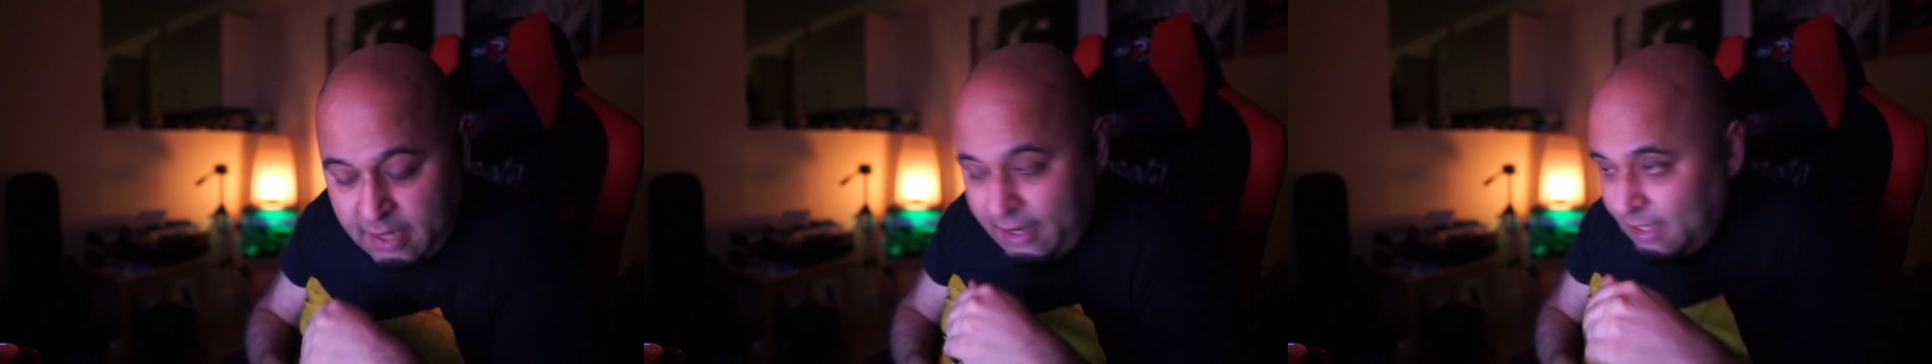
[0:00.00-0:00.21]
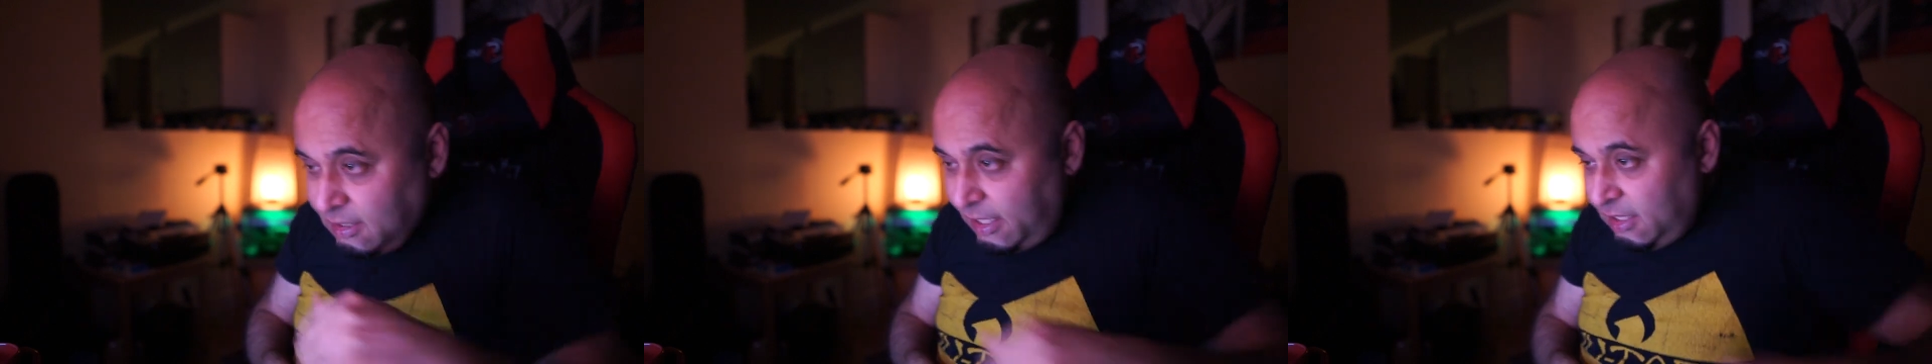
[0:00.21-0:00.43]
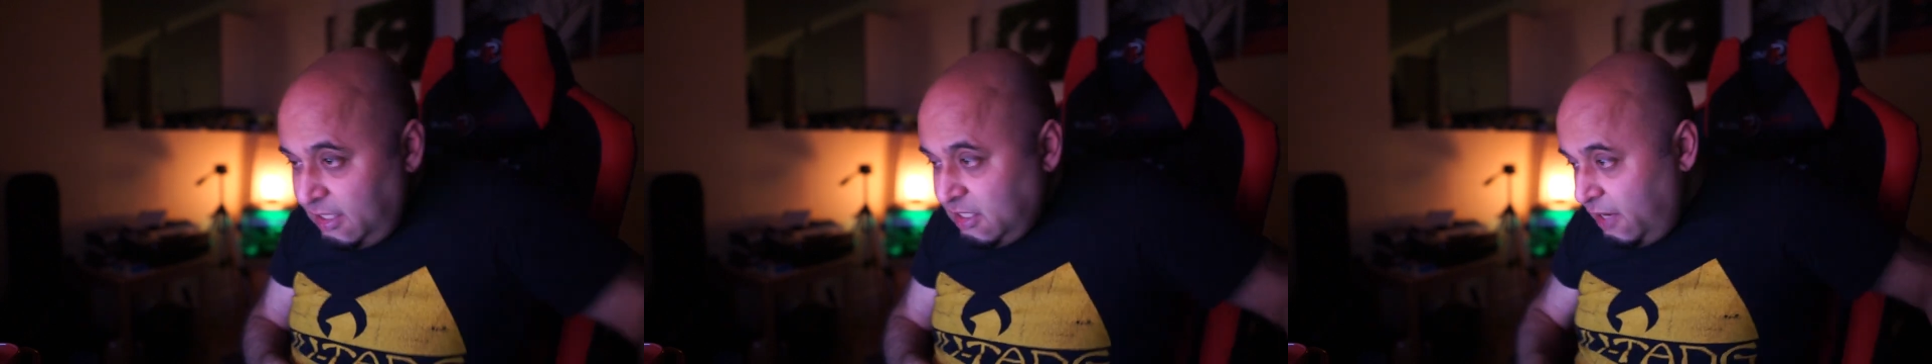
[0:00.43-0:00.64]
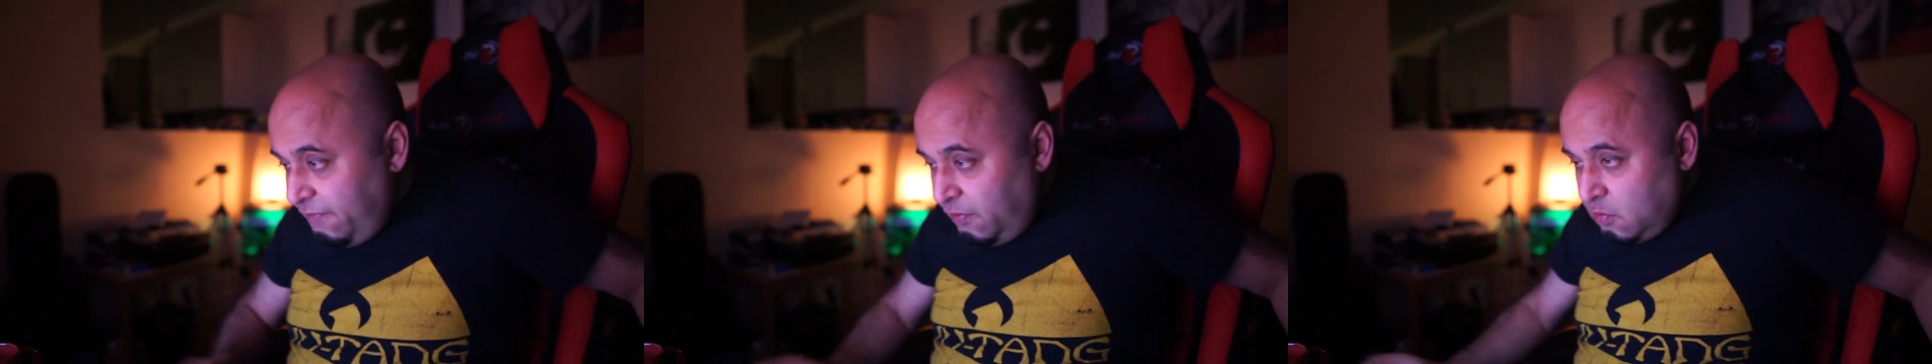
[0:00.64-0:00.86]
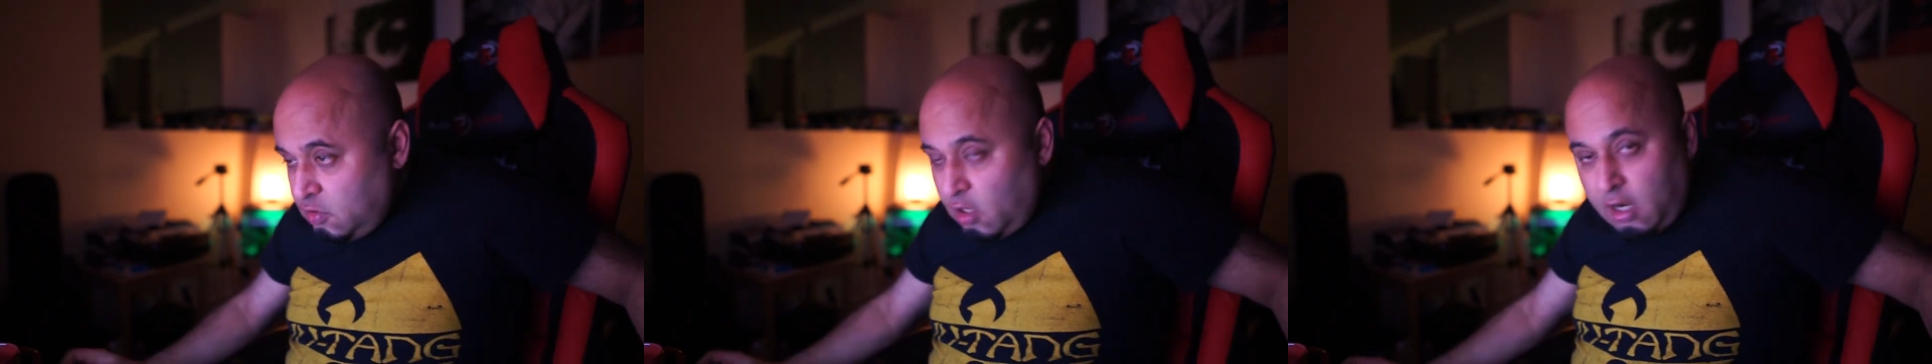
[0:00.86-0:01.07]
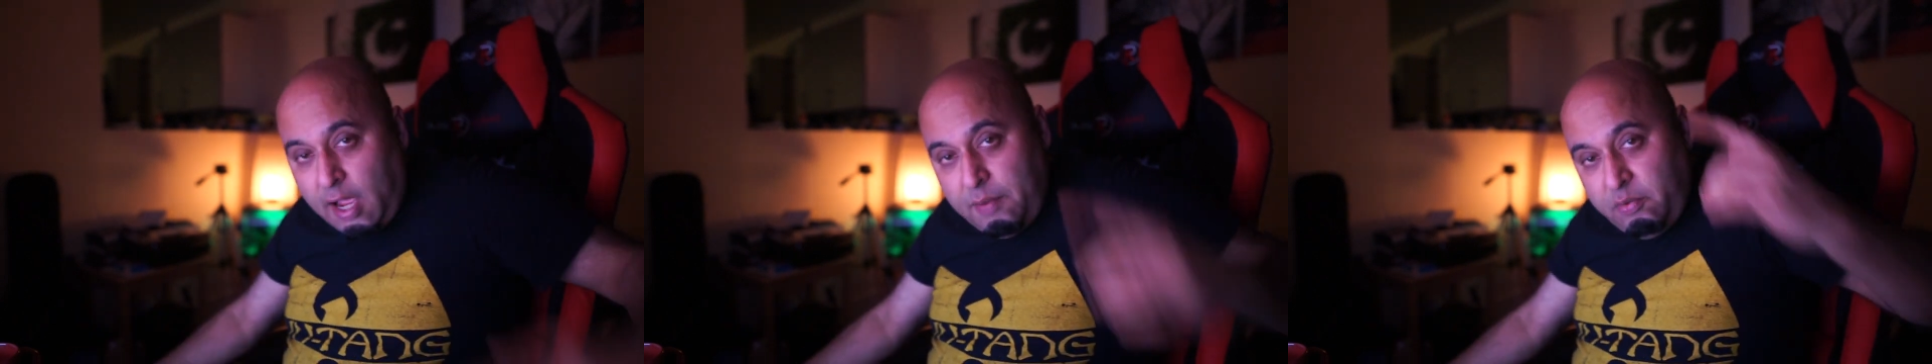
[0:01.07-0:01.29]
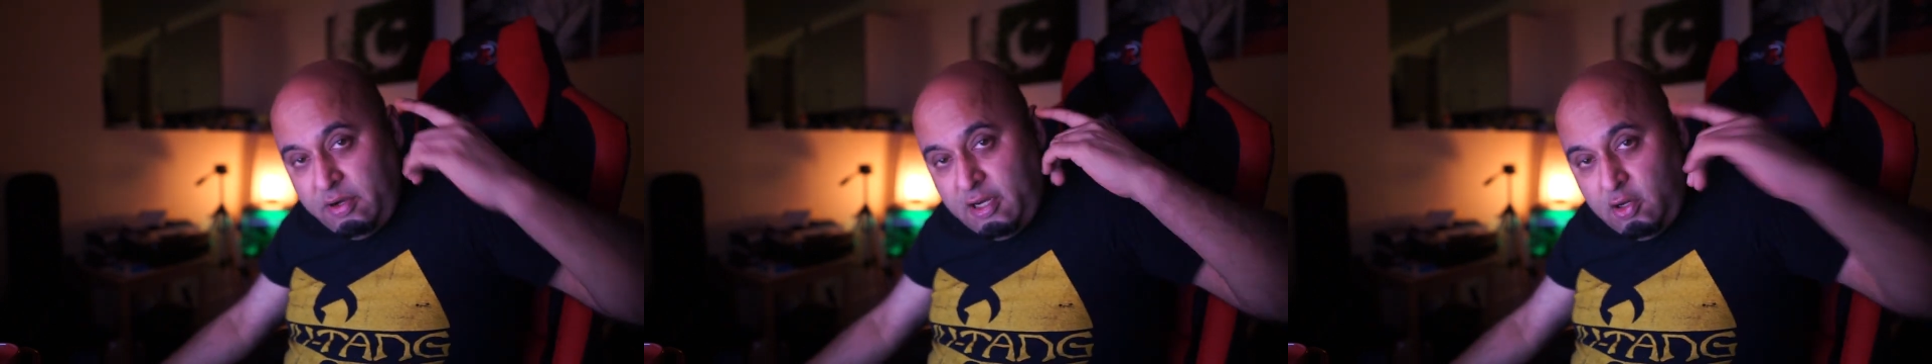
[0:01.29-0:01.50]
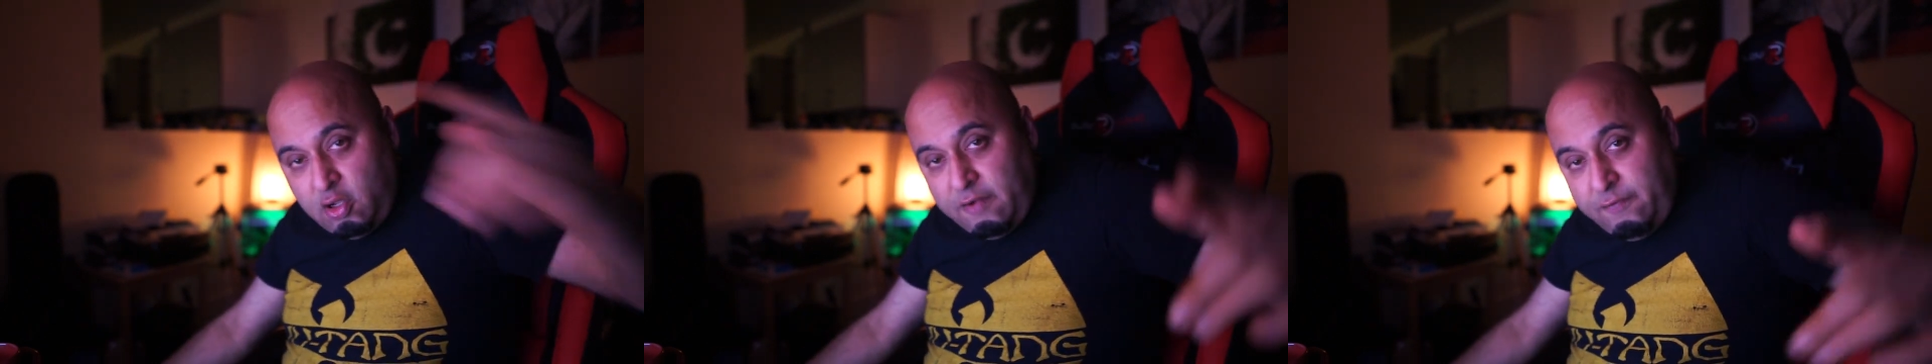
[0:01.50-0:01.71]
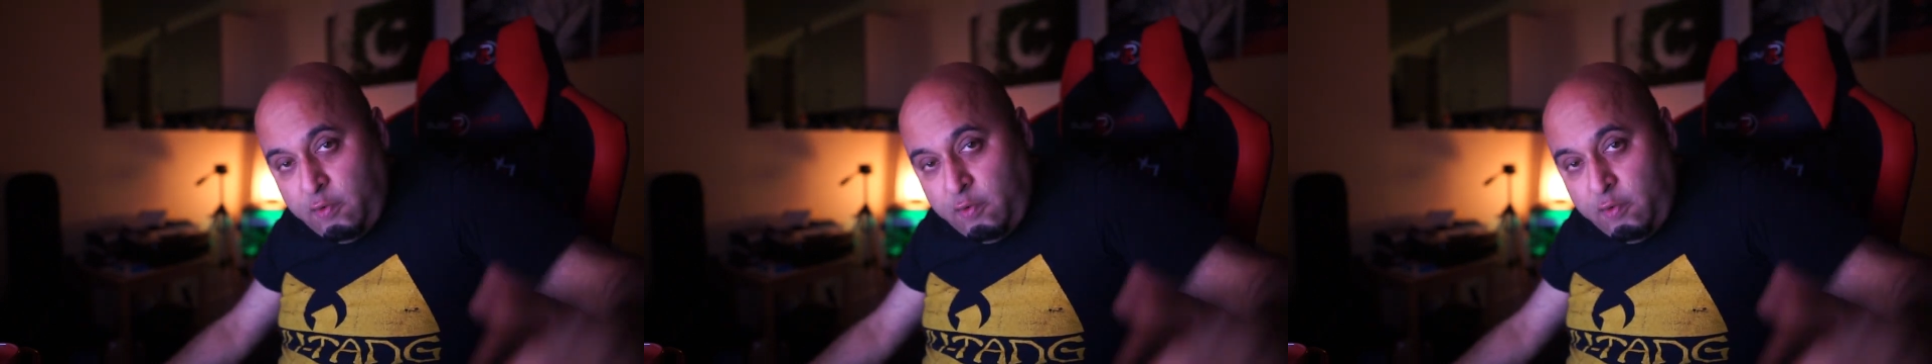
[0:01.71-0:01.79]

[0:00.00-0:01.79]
Let's get these headphones on. I'm really looking